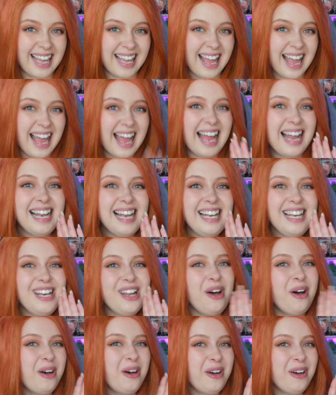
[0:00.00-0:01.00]

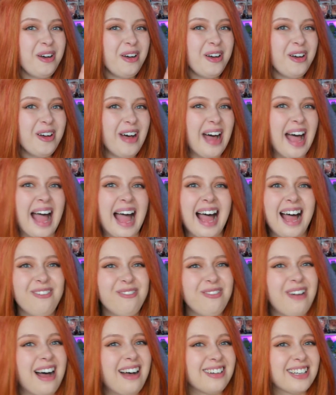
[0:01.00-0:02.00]
Hello
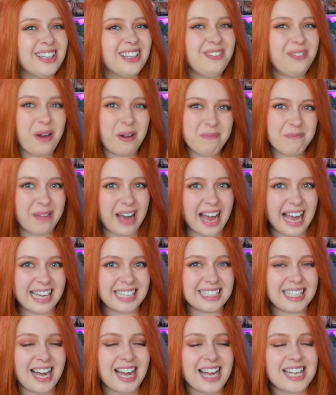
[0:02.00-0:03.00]
and welcome on
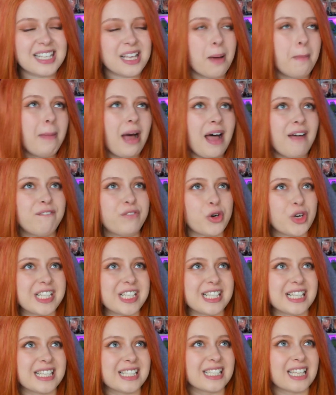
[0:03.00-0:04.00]
back, guys. My
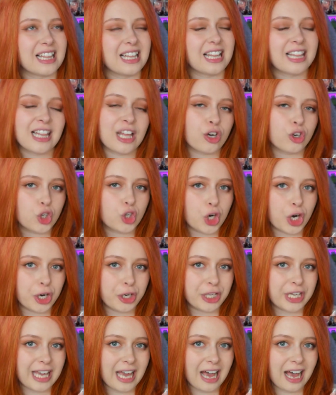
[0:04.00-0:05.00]
voice is still a little
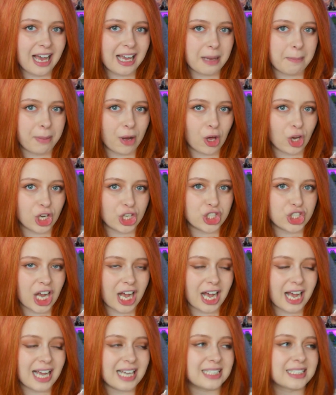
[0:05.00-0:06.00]
croaky. I
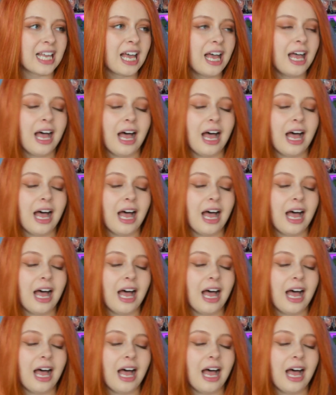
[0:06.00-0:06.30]
apologize.